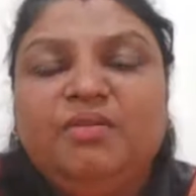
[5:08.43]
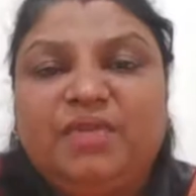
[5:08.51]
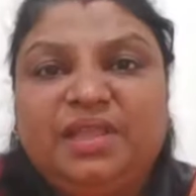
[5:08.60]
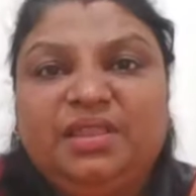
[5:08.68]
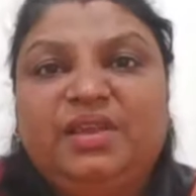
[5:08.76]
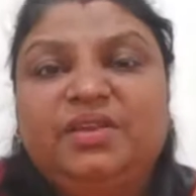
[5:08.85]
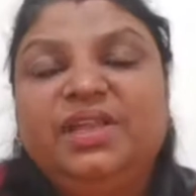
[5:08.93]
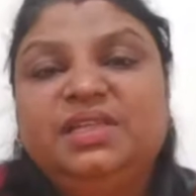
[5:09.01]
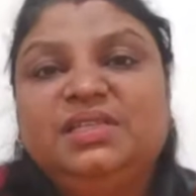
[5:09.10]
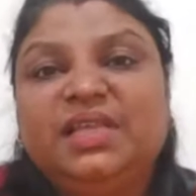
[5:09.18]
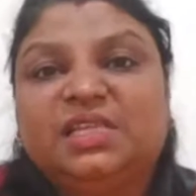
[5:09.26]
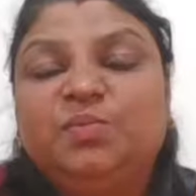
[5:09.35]
whether
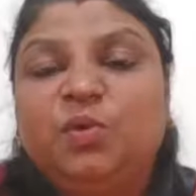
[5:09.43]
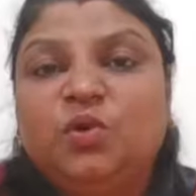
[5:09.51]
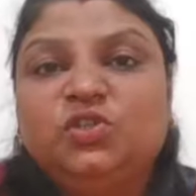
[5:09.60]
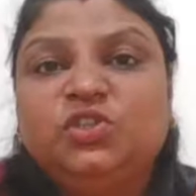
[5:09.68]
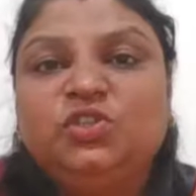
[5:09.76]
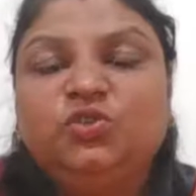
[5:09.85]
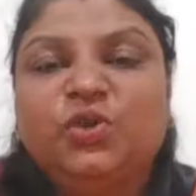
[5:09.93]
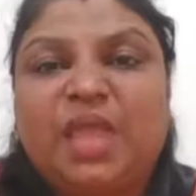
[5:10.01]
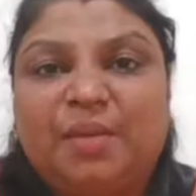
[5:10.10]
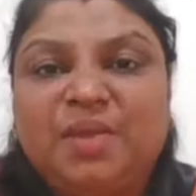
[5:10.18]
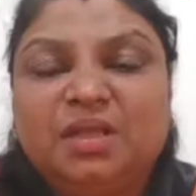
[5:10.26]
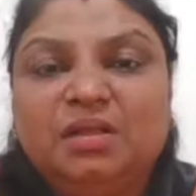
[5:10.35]
he's exposed to
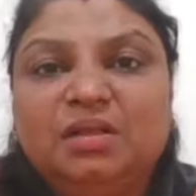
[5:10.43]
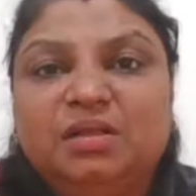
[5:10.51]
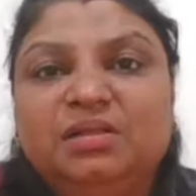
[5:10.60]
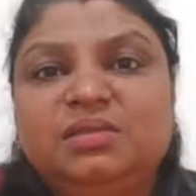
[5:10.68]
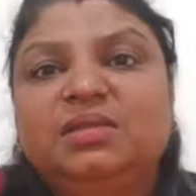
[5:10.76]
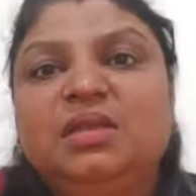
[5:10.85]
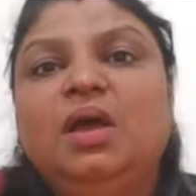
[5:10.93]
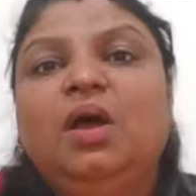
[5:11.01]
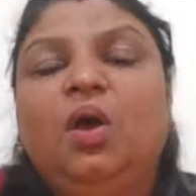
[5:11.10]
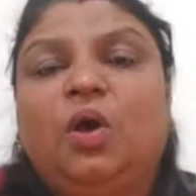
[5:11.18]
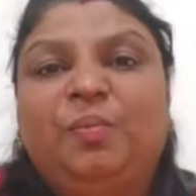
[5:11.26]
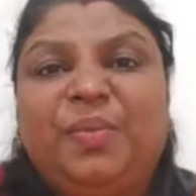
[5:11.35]
chemicals
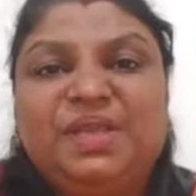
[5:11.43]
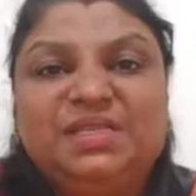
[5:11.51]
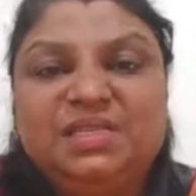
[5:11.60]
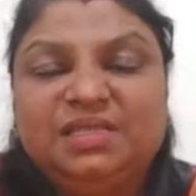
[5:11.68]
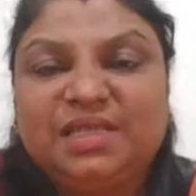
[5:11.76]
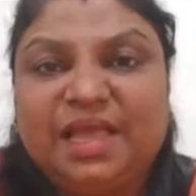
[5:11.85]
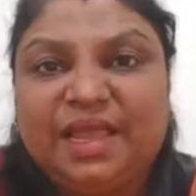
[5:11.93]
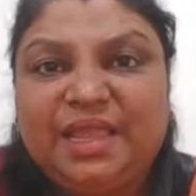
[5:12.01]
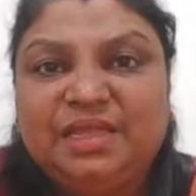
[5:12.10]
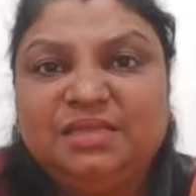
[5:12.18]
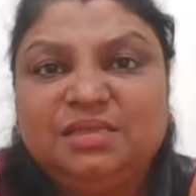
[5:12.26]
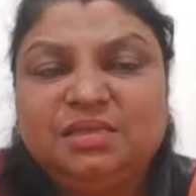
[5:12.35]
or
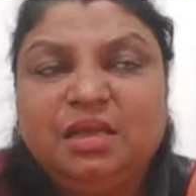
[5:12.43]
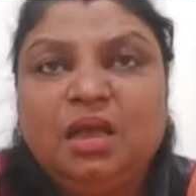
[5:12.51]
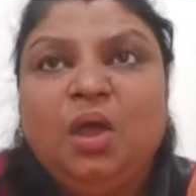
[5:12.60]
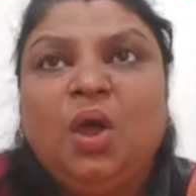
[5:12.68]
pesticides,